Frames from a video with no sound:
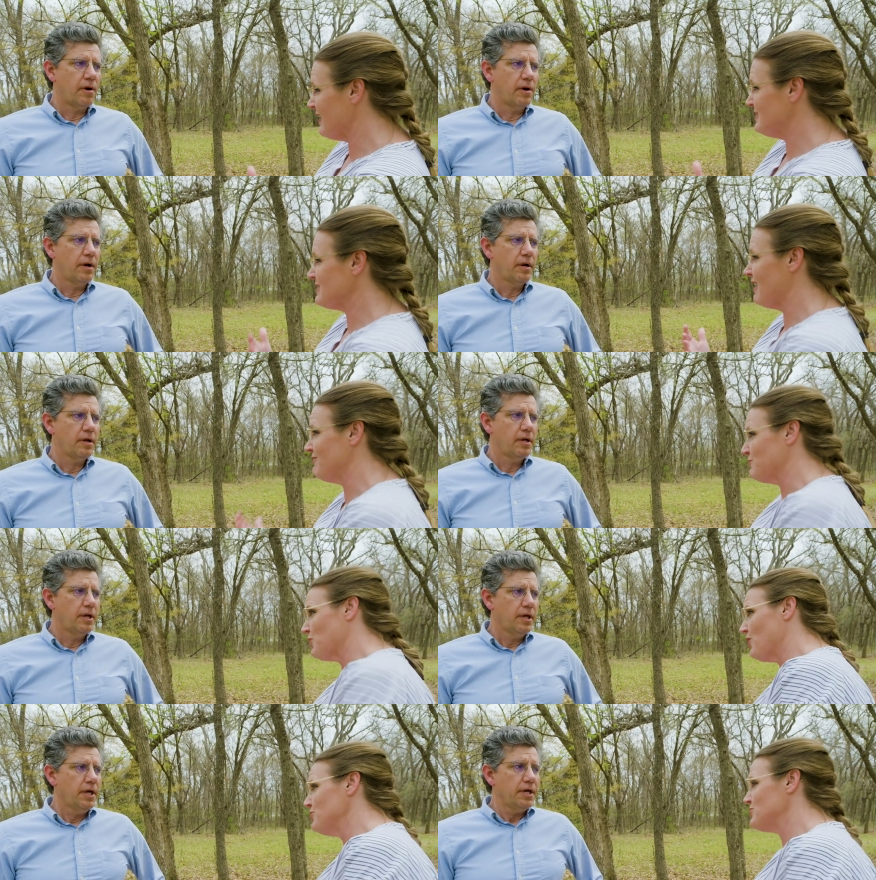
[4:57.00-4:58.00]
Speaker 1: science kind of
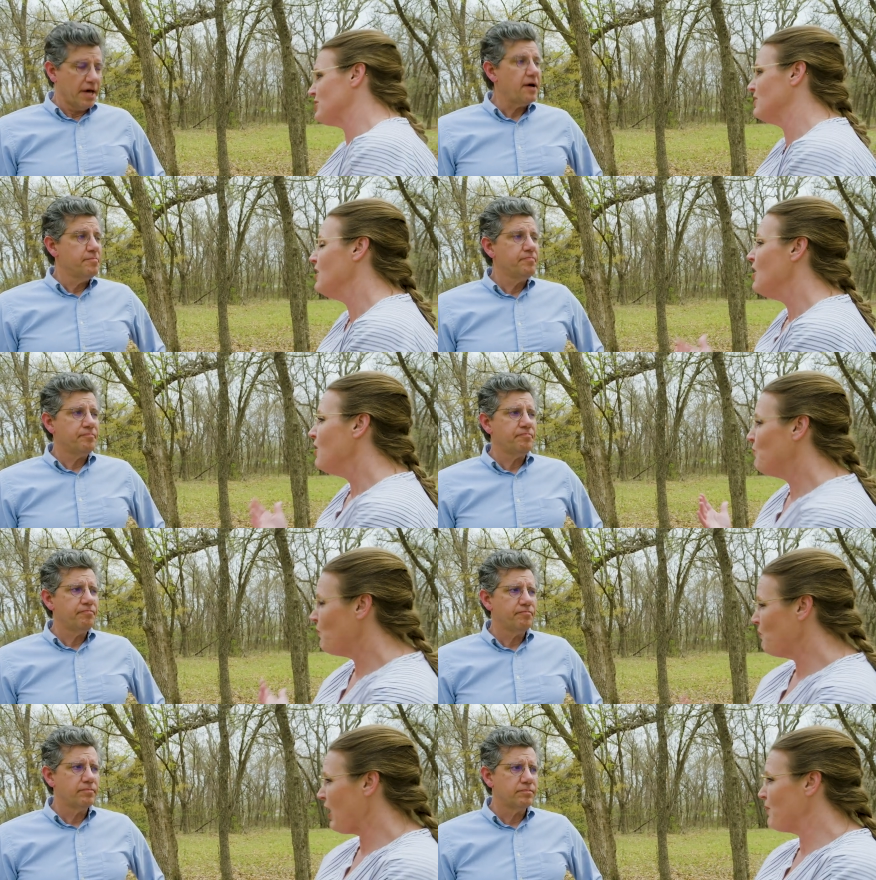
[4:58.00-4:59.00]
approach, yeah,
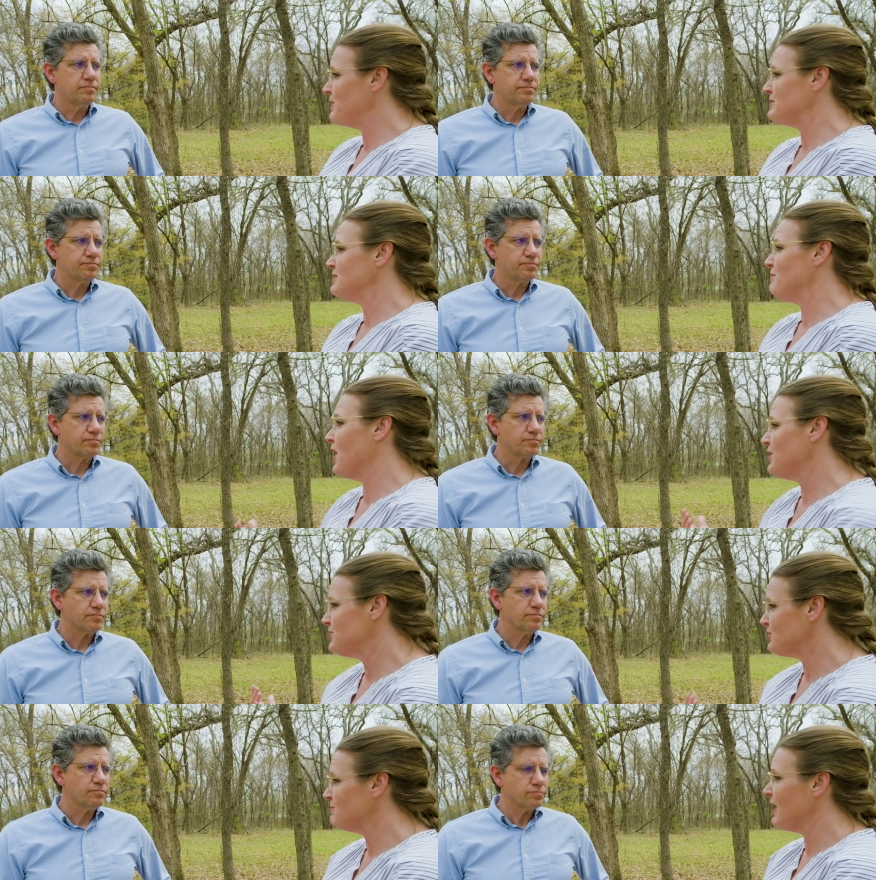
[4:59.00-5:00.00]
helping to
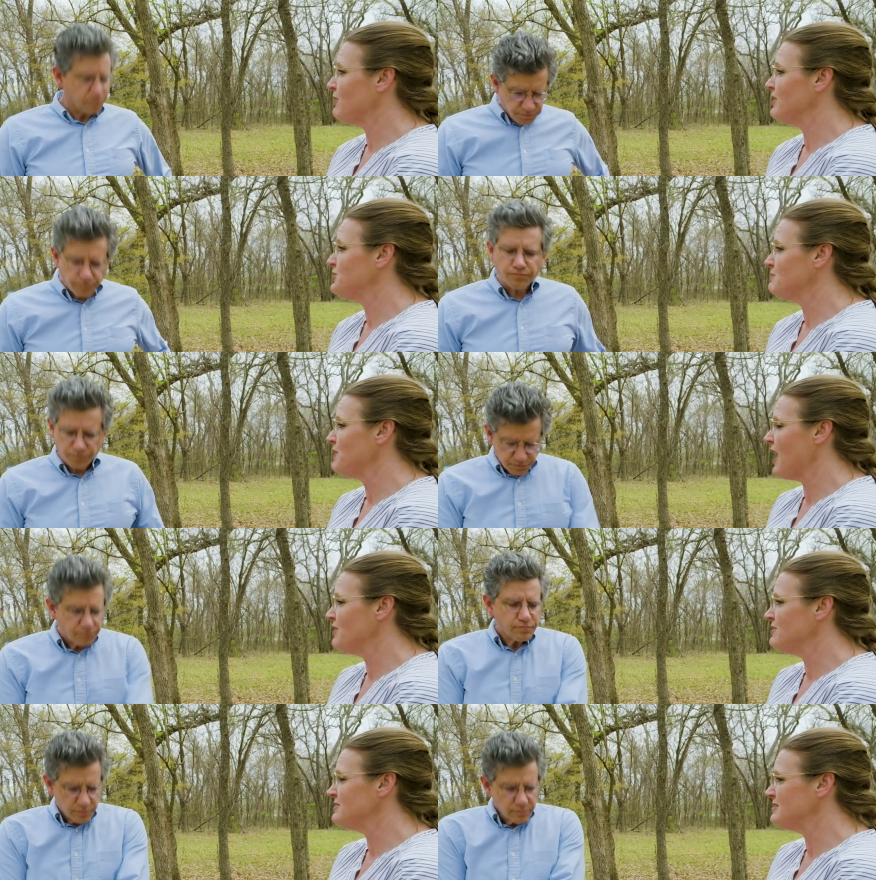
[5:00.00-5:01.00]
monitor migration
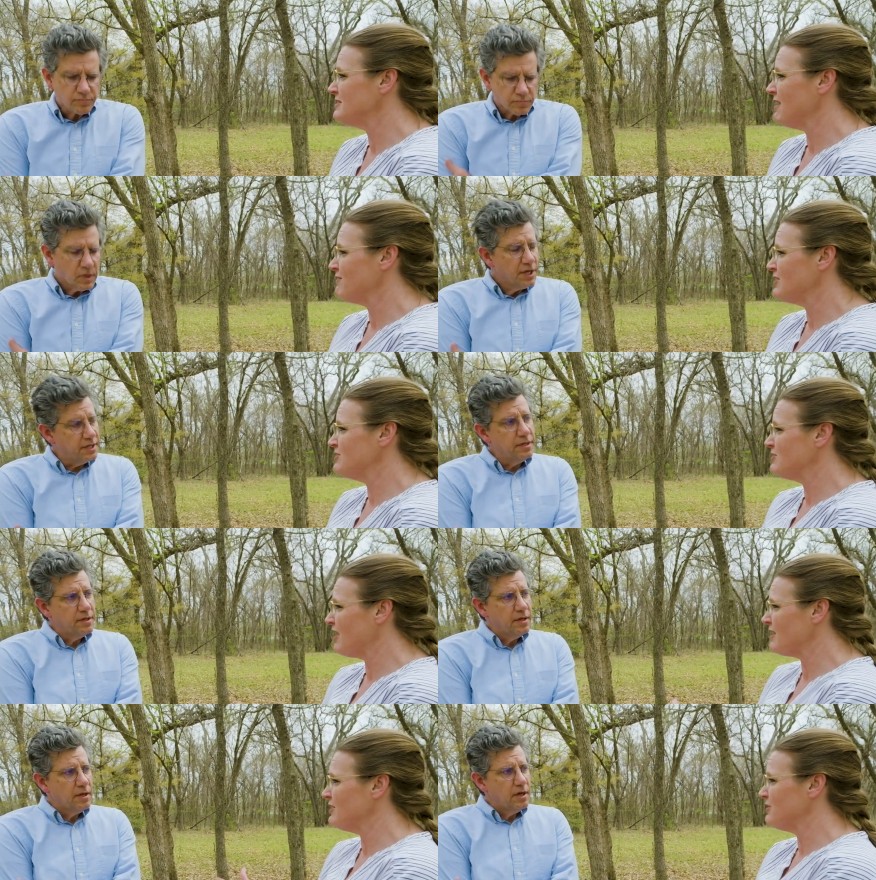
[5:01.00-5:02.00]
patterns and stuff. Can you
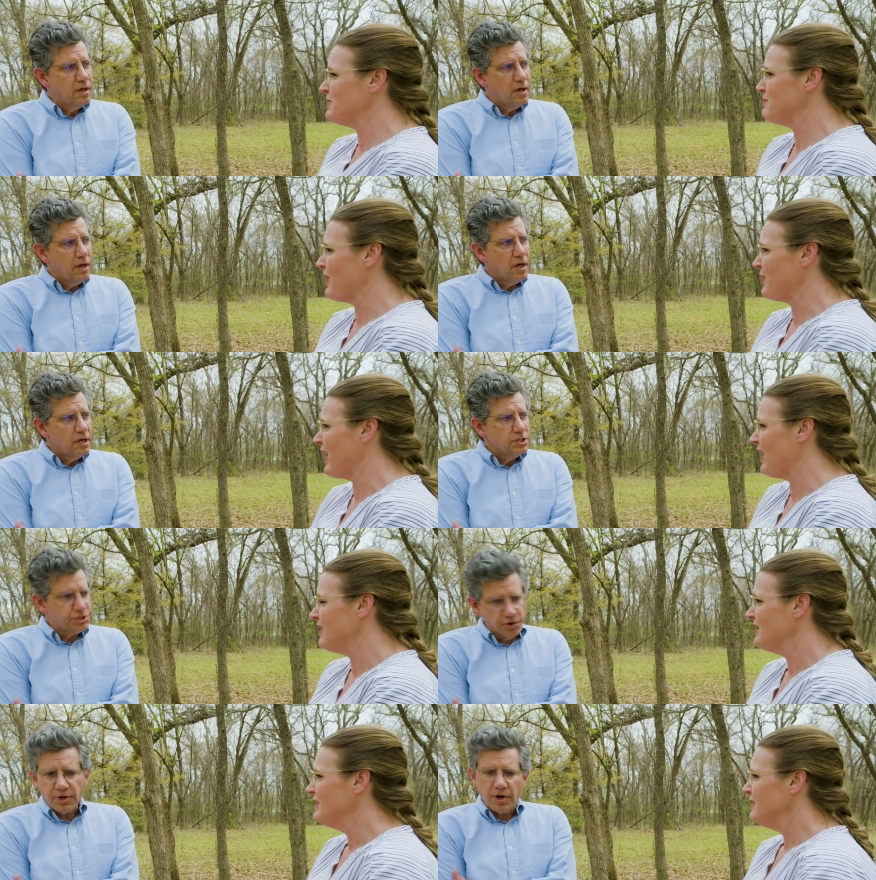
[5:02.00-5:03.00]
talk a little bit about that?
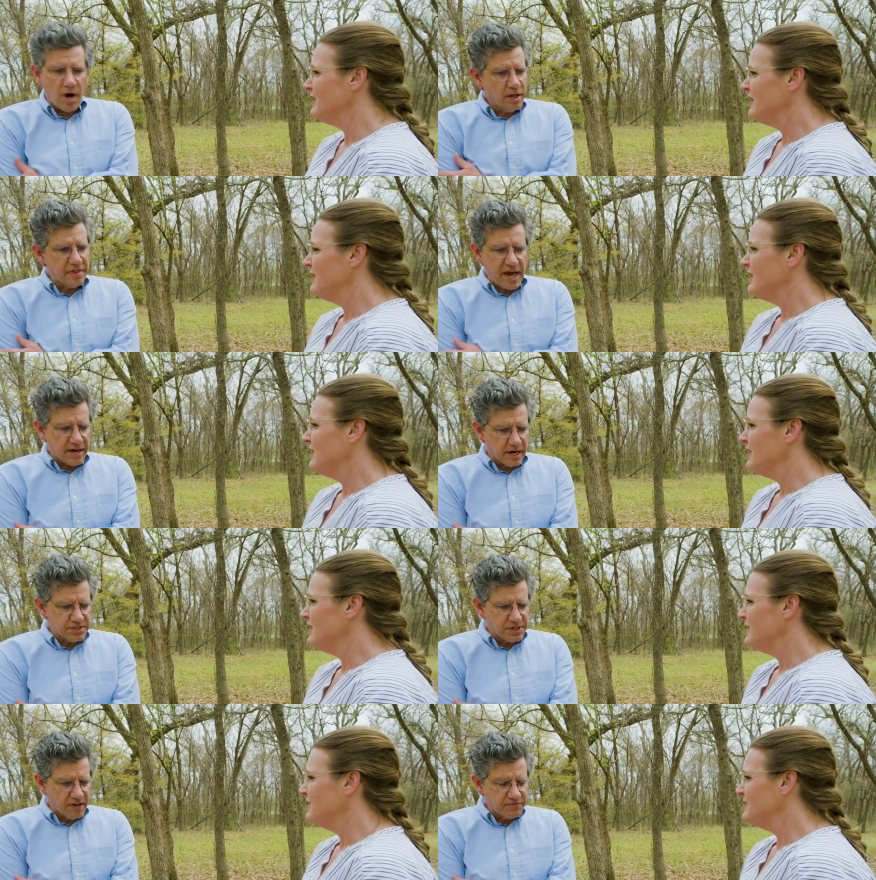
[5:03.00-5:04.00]
Speaker 2: Sure, all of that kind
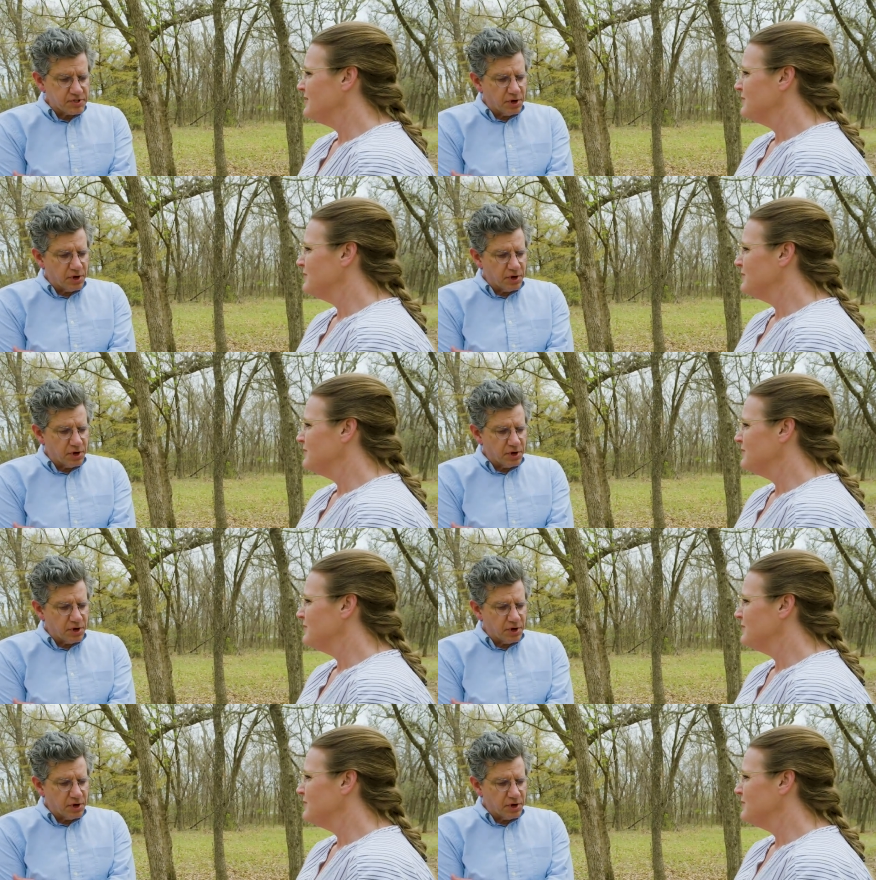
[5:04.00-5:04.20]
of stuff.